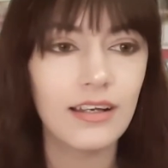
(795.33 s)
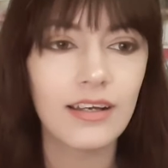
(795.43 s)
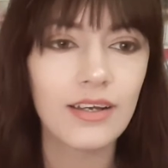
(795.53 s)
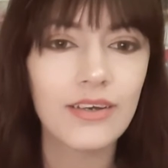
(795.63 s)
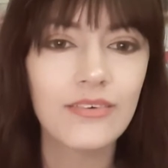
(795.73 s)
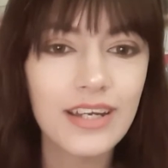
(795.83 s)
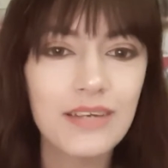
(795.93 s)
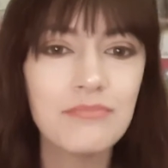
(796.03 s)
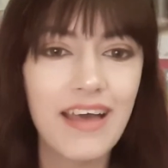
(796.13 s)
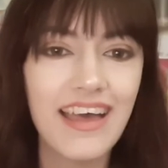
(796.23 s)

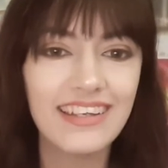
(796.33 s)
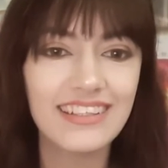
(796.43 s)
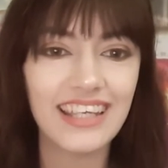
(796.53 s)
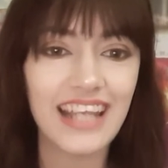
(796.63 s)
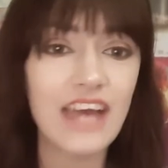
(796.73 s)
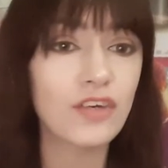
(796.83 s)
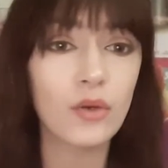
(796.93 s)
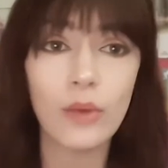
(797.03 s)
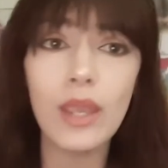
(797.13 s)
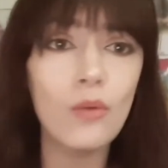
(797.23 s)
Queer men can have a
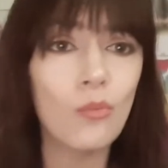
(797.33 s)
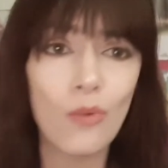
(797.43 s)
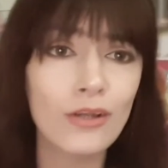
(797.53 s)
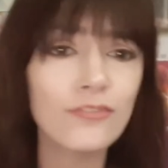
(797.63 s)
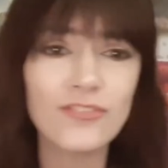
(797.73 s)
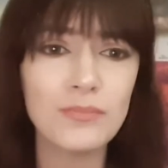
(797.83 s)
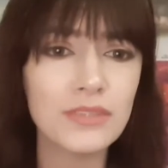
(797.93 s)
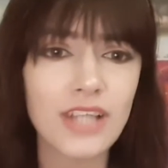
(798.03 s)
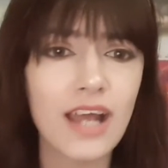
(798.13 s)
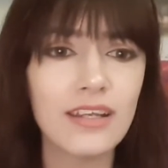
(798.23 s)
great, wonderful
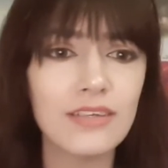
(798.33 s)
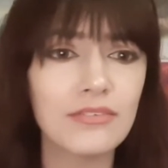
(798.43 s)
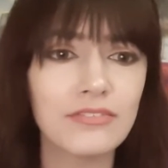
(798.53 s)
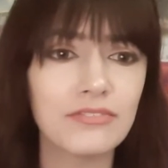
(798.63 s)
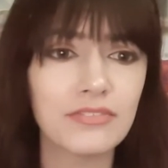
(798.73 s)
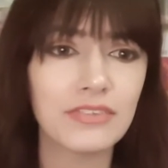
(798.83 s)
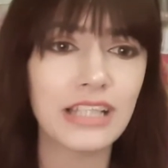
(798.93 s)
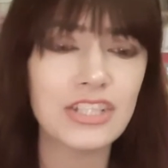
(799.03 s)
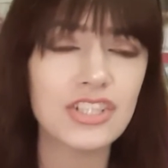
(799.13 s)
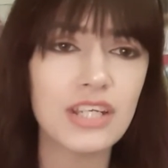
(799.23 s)
platonic
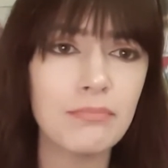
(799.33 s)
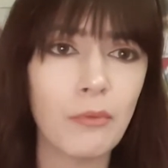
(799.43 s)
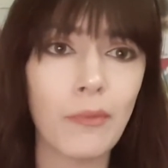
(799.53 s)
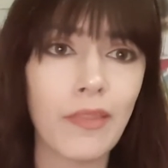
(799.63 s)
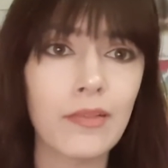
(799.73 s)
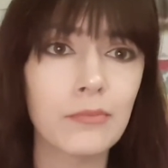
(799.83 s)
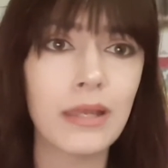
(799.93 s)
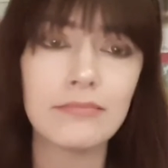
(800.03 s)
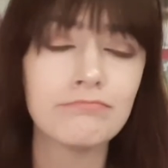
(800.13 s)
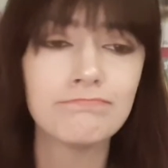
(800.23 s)
relationship with other
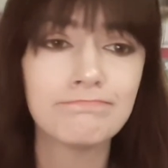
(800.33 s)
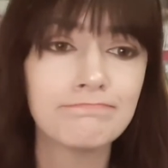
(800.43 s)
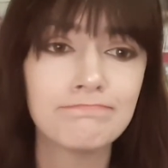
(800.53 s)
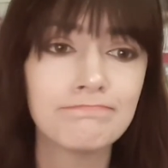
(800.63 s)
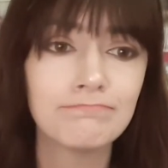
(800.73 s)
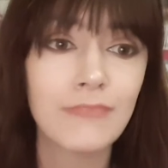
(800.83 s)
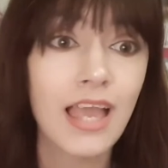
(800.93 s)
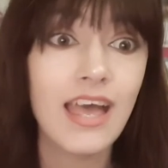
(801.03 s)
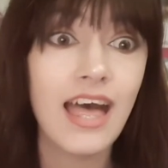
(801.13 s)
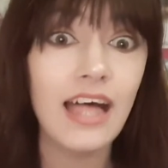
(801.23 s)
men.
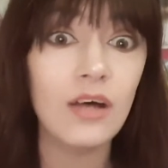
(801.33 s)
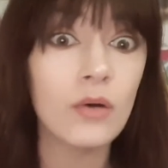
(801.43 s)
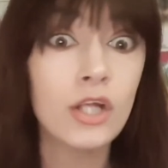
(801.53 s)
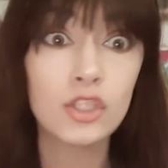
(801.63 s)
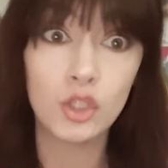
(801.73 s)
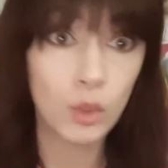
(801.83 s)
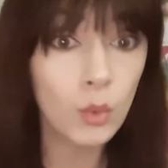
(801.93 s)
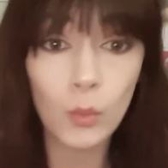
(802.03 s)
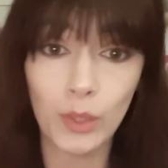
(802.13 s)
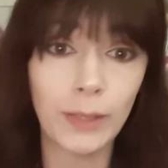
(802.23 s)
Hell,
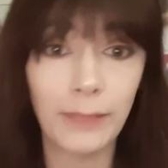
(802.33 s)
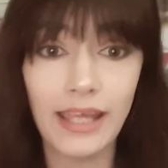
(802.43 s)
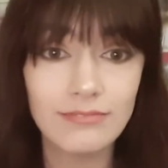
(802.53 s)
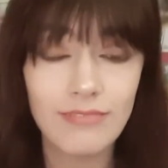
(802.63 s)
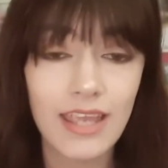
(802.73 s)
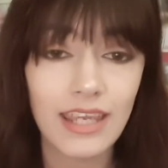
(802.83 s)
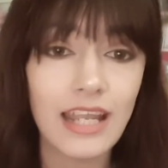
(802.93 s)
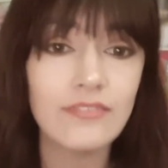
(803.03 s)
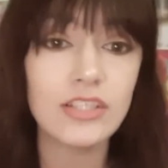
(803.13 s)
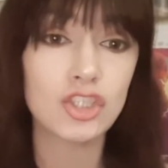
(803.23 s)
two queer men can
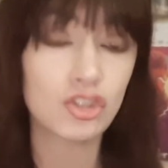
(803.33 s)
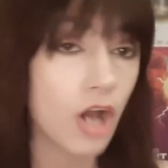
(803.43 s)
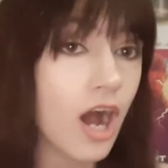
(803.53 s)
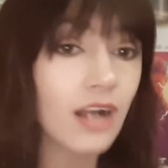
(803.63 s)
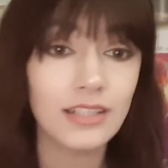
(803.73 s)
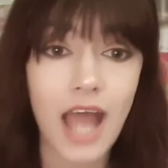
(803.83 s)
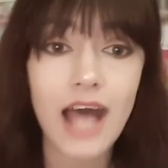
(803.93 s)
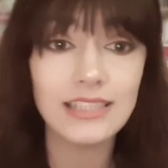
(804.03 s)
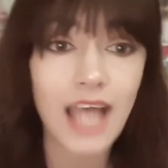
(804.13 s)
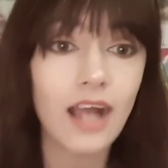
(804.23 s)
have a strong,
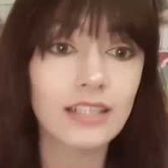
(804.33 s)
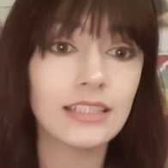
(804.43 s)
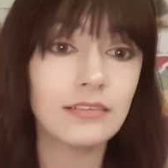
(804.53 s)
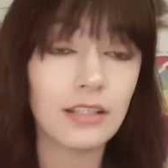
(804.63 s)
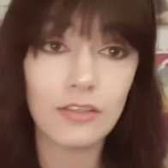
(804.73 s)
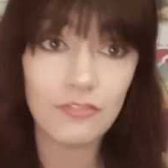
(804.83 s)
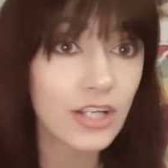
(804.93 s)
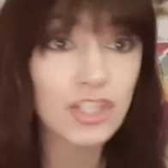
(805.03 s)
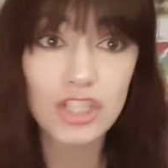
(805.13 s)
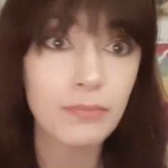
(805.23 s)
non-toxic
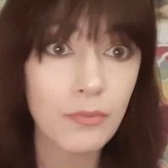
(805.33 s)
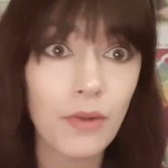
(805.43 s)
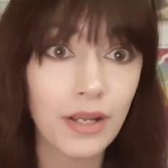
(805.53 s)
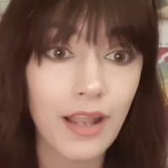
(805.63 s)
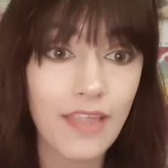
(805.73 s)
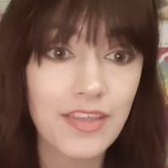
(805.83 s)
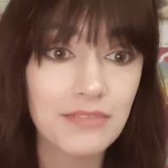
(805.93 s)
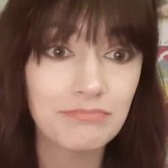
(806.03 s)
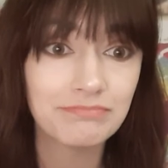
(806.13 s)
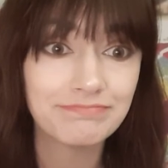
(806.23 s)
friendship with one
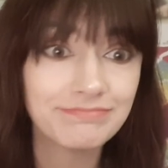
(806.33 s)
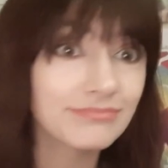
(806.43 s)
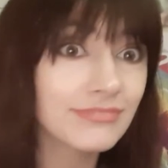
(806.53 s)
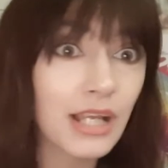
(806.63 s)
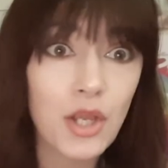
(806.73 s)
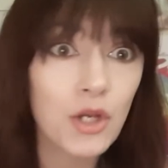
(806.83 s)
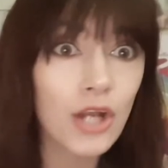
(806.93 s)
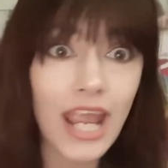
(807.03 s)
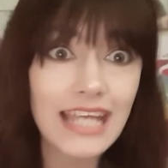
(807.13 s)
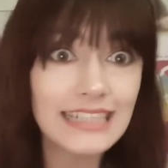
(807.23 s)
another.
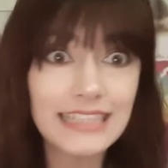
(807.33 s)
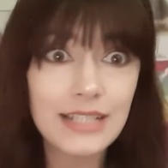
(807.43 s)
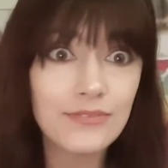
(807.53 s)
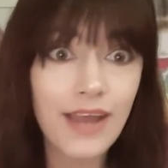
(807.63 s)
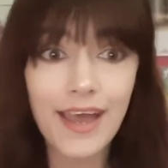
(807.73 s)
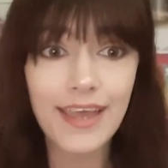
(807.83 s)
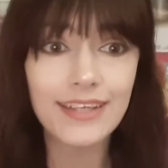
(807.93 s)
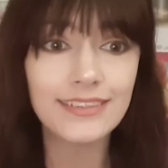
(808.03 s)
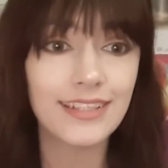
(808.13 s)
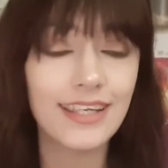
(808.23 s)
Crazy, right?